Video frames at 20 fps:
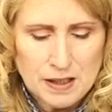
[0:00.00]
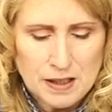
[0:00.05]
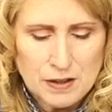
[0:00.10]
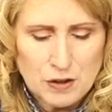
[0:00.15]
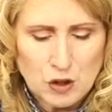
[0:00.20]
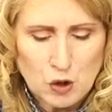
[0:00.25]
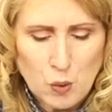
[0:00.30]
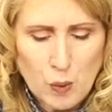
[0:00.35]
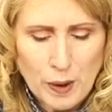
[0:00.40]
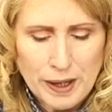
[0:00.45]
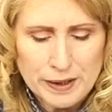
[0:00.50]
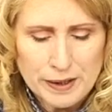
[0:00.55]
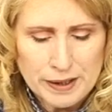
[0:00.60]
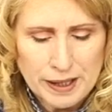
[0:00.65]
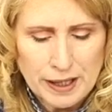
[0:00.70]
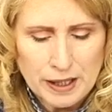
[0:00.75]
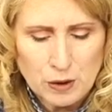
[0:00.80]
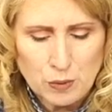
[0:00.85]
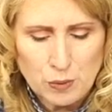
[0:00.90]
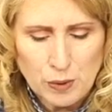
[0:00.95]
The quail
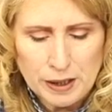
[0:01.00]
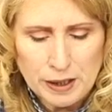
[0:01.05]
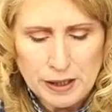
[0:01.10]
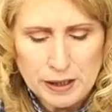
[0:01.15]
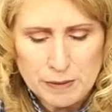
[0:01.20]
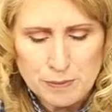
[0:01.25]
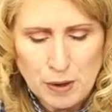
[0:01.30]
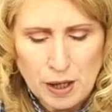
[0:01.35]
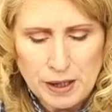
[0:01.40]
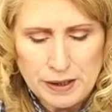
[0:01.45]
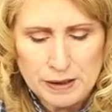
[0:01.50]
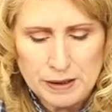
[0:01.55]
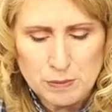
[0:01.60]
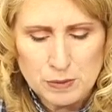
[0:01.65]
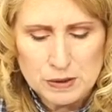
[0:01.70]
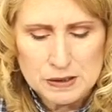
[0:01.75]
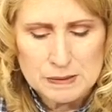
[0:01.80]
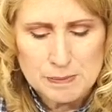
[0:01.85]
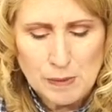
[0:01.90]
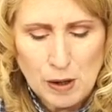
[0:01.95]
egg Runt had brought him
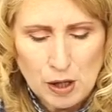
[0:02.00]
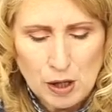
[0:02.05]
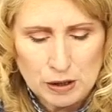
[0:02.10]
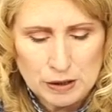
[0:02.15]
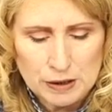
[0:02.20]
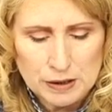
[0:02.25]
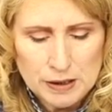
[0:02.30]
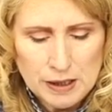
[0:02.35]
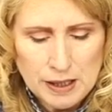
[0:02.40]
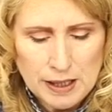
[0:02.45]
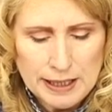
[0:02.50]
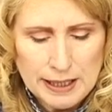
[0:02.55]
was smaller,